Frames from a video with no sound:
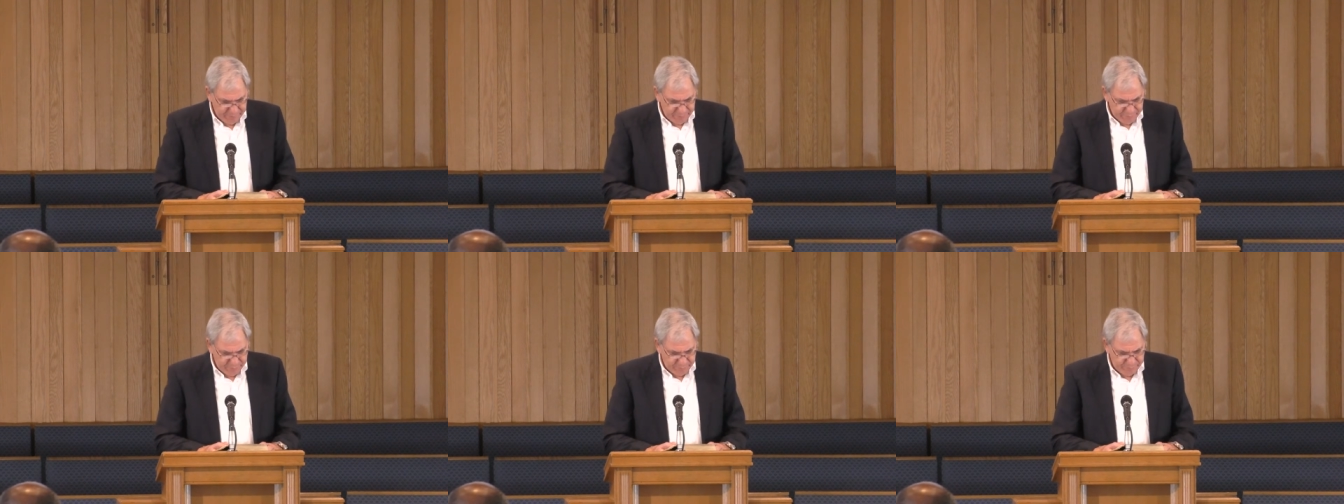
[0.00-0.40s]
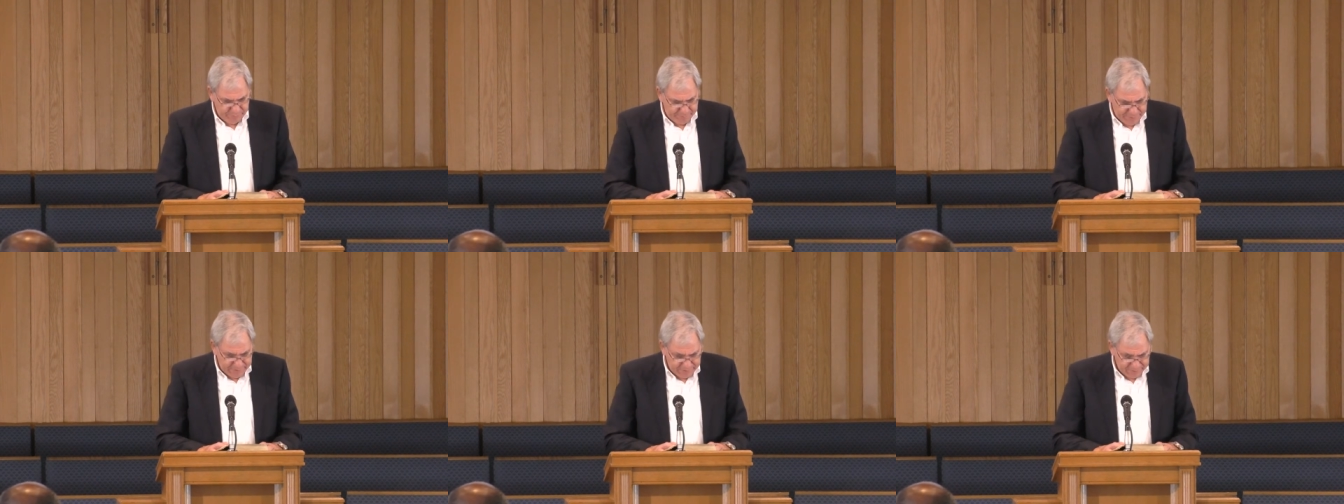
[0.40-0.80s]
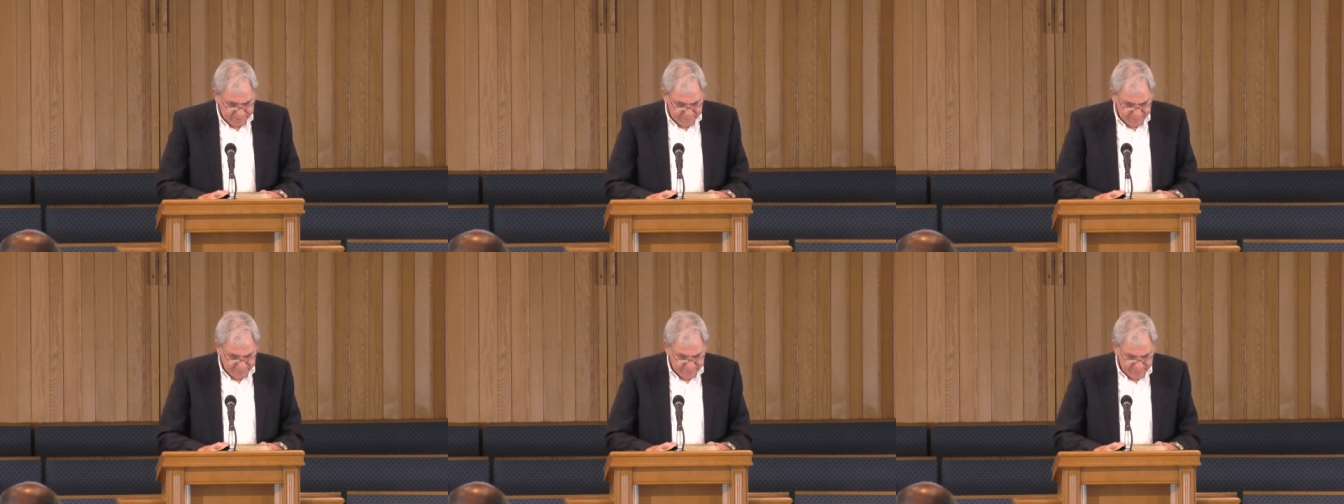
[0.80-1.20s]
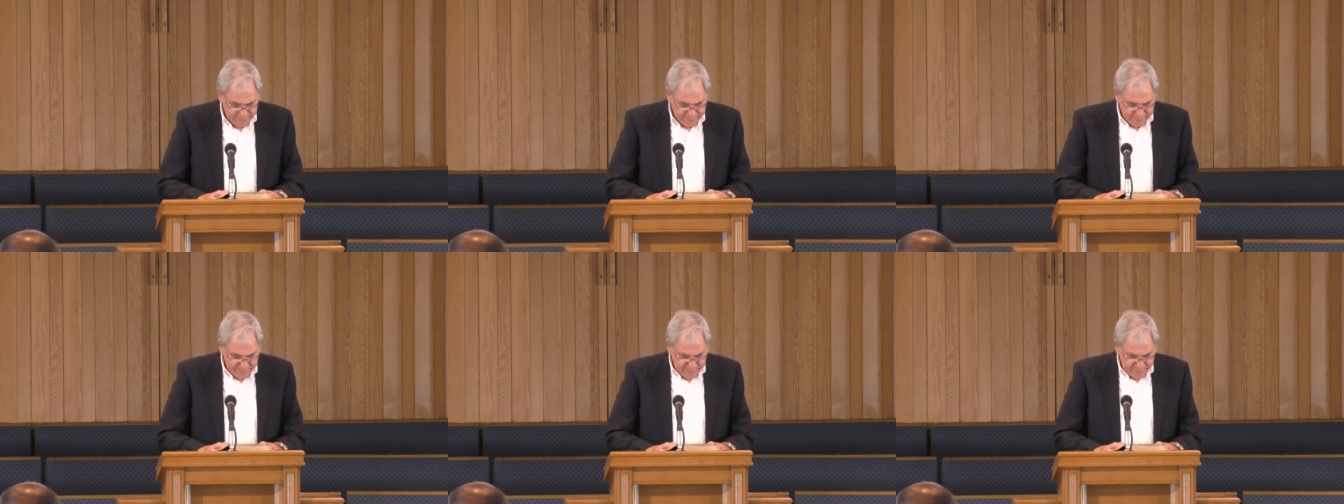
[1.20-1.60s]
repent
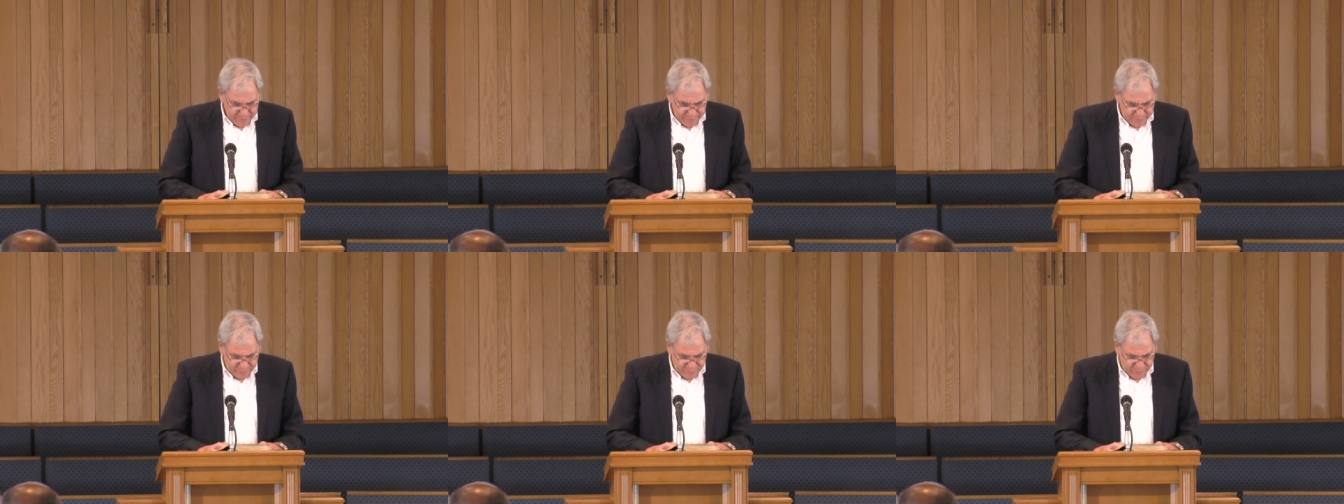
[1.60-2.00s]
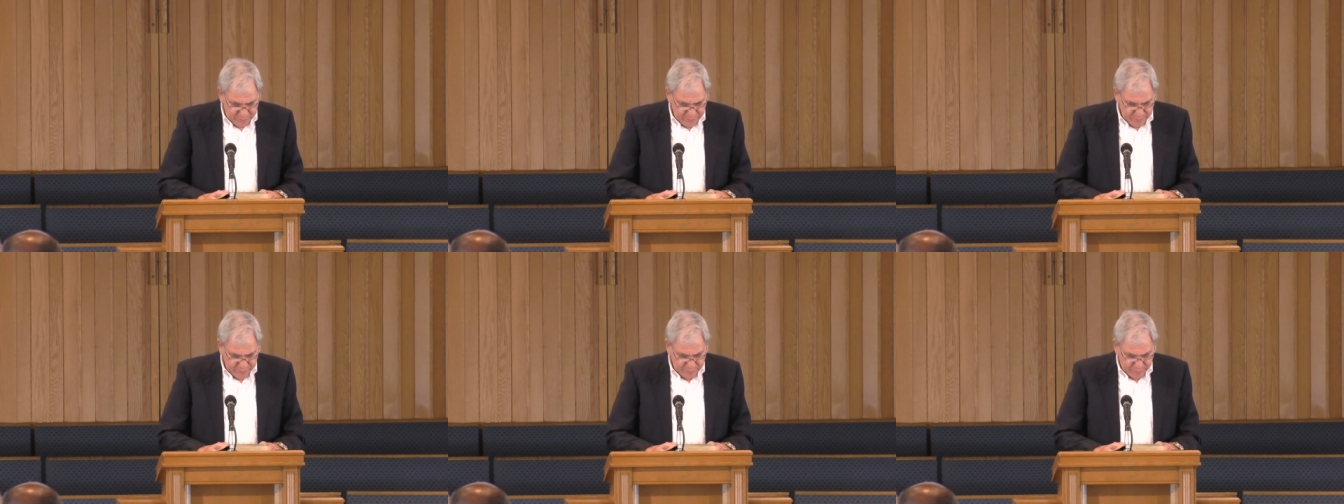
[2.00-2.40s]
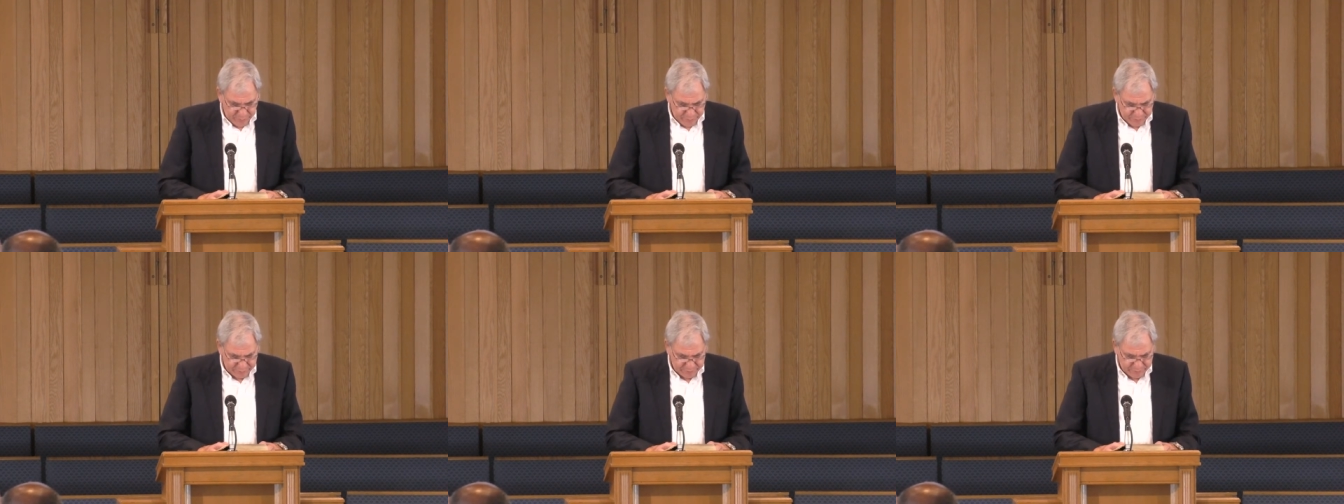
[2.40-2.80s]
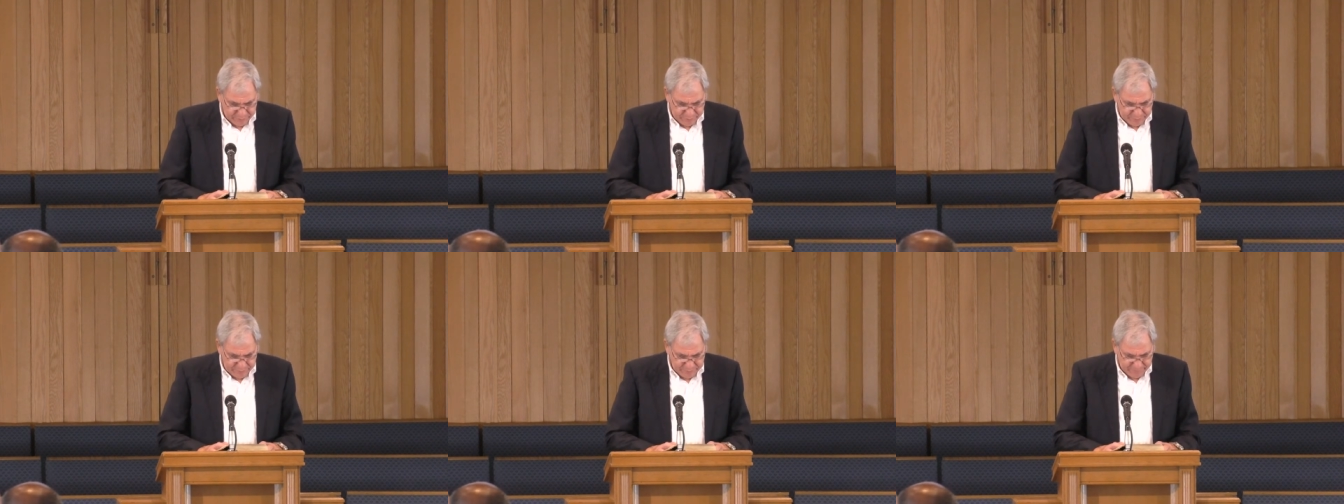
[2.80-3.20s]
and do the works you
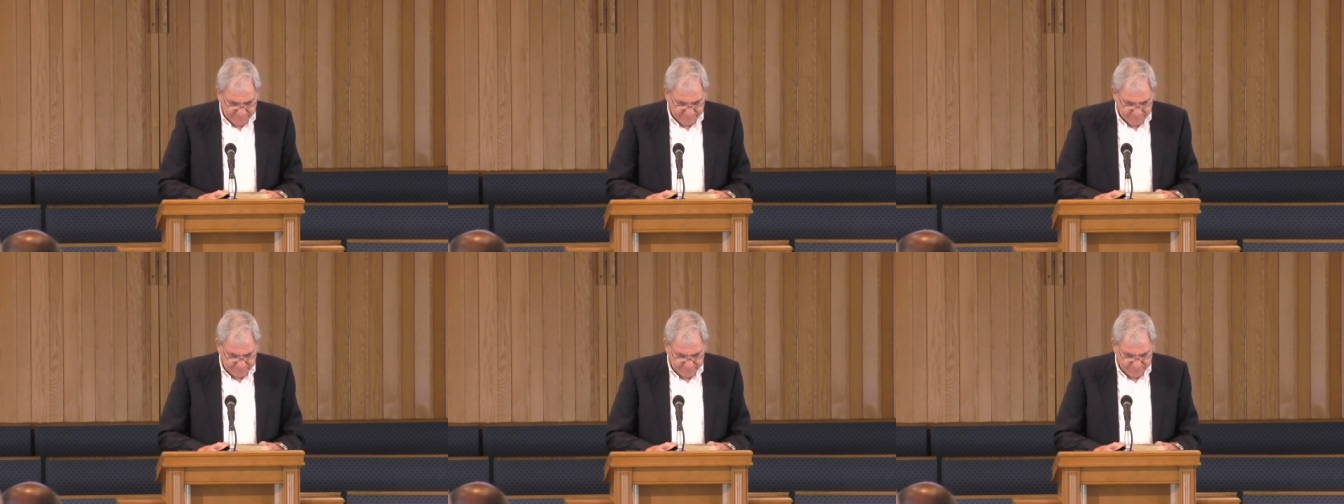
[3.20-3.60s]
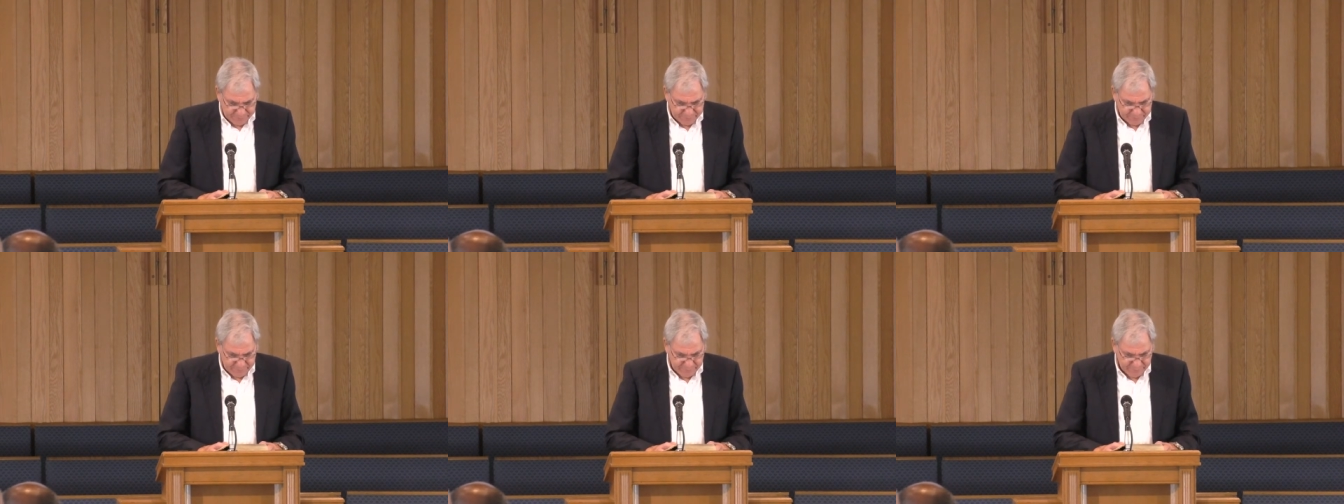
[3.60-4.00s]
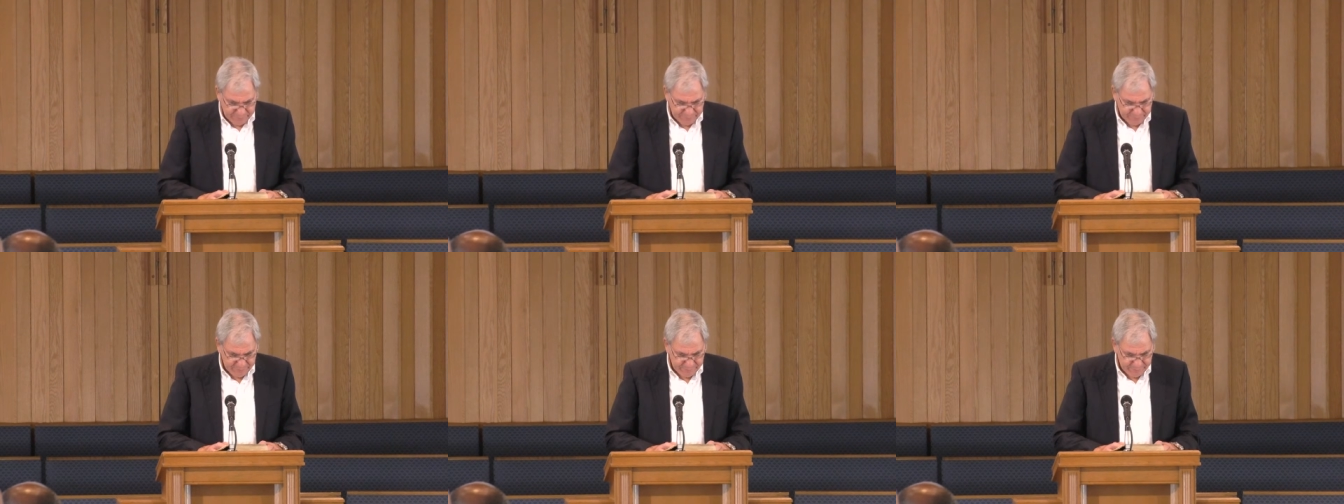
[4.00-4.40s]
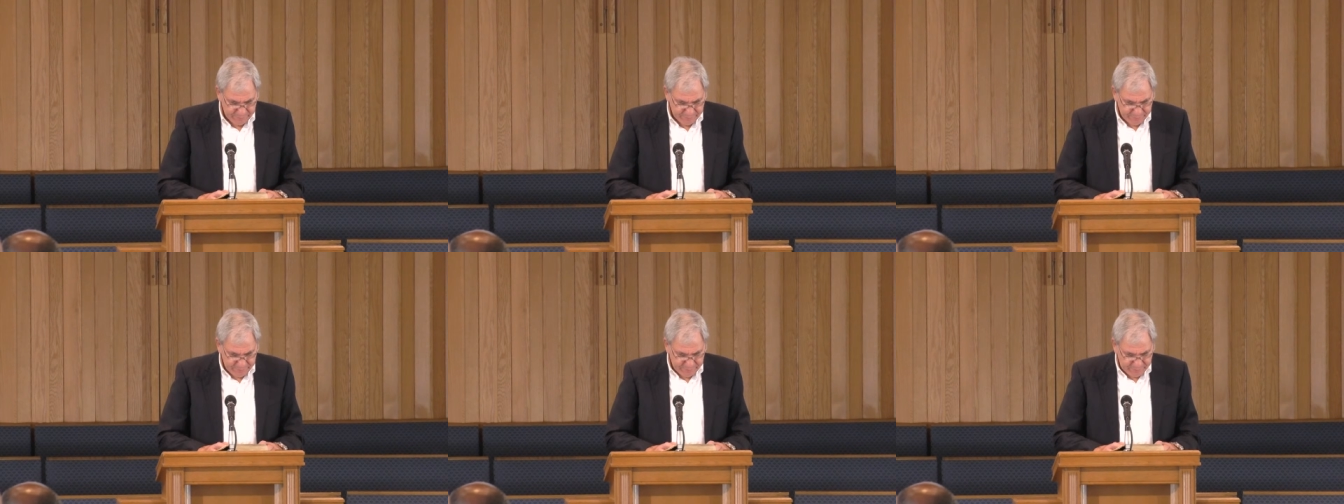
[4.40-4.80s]
did at first.
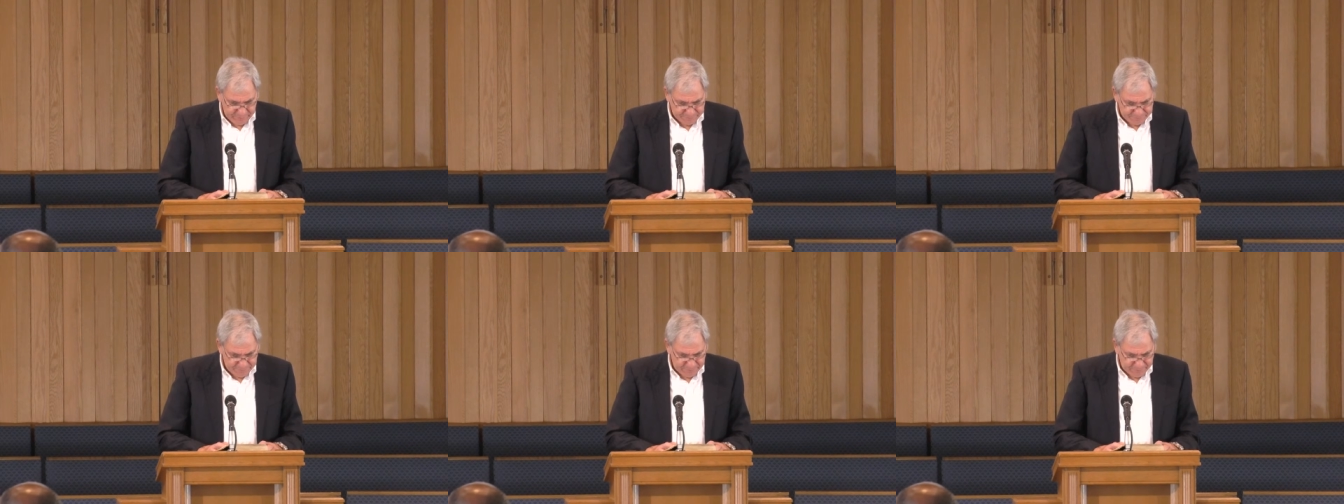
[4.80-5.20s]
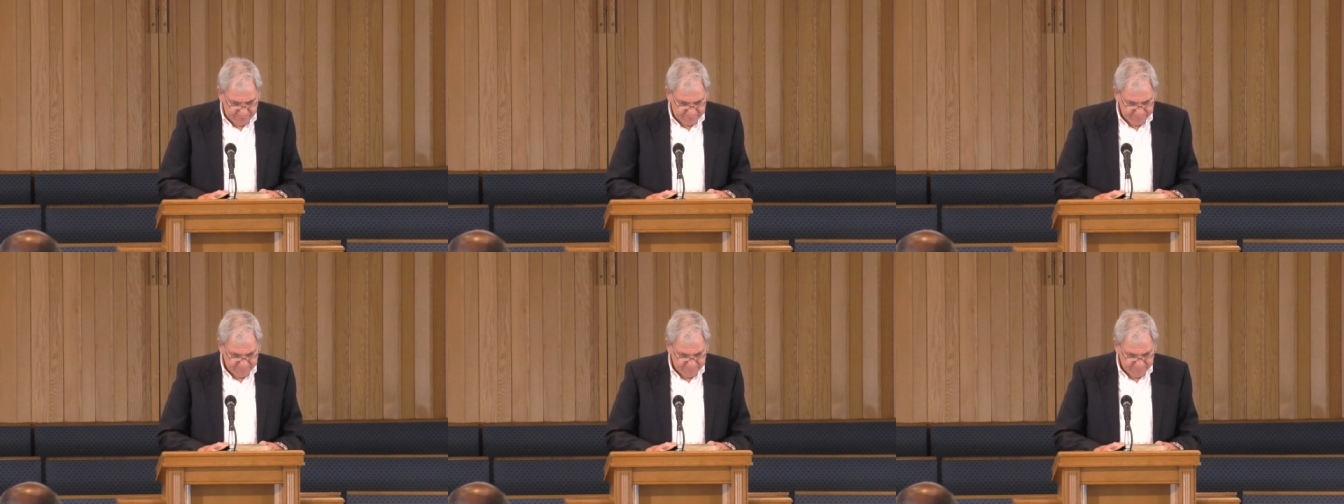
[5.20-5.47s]
If not,